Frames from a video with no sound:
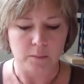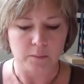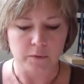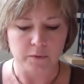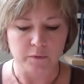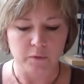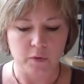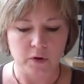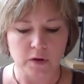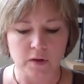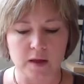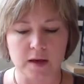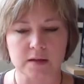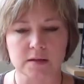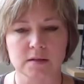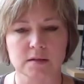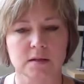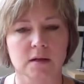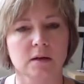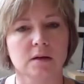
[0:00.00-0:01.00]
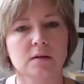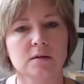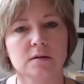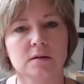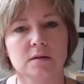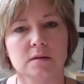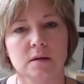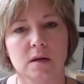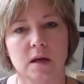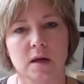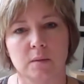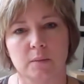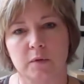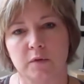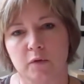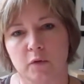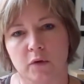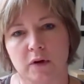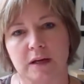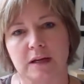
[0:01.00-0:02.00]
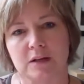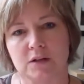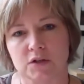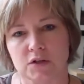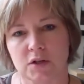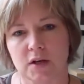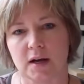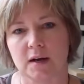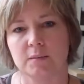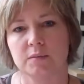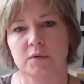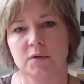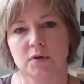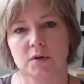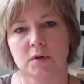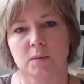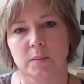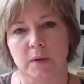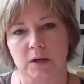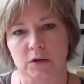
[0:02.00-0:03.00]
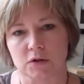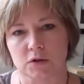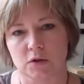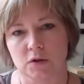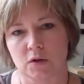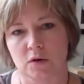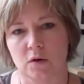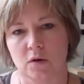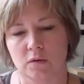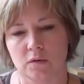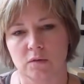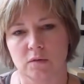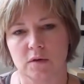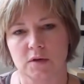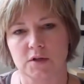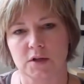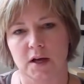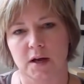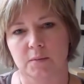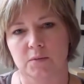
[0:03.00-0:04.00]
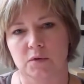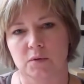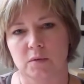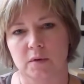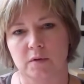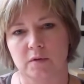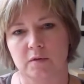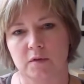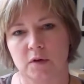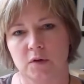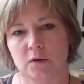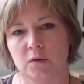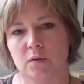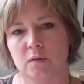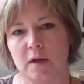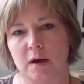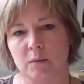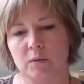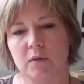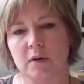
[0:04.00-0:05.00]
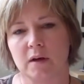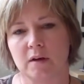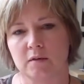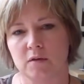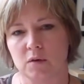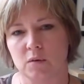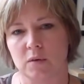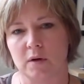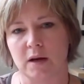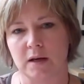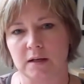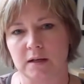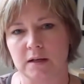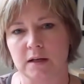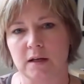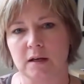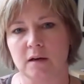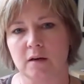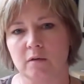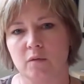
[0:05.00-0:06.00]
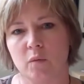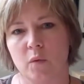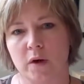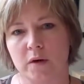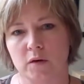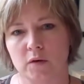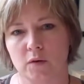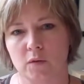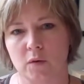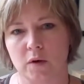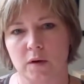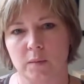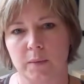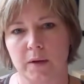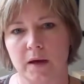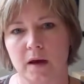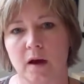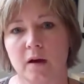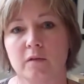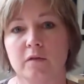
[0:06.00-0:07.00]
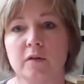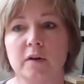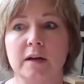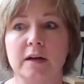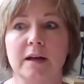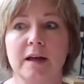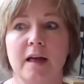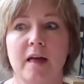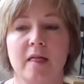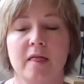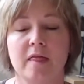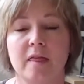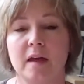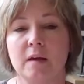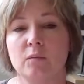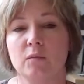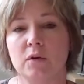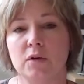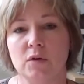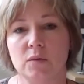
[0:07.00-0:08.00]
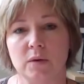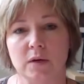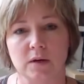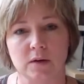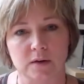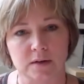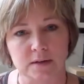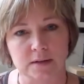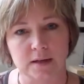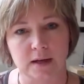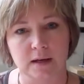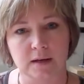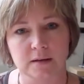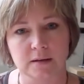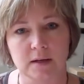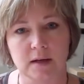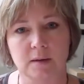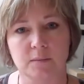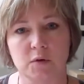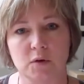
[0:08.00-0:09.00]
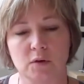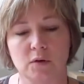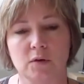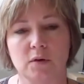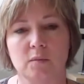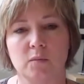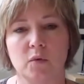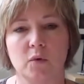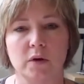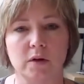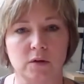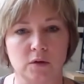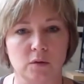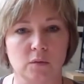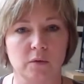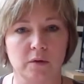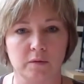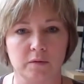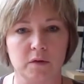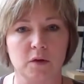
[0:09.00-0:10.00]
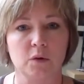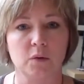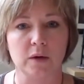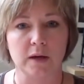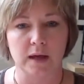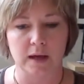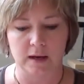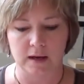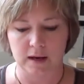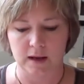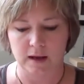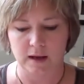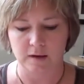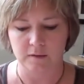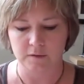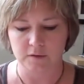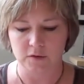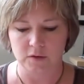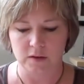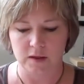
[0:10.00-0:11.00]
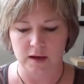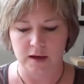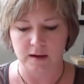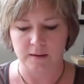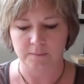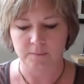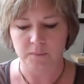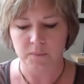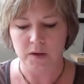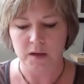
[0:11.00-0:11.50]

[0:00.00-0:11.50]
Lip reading: Before class starts and before each chapter, make sure you go through the chapter review. That will give you an idea of what you're going to be covering. Then when you hear it a second time, you learn it more and you'll review again after that.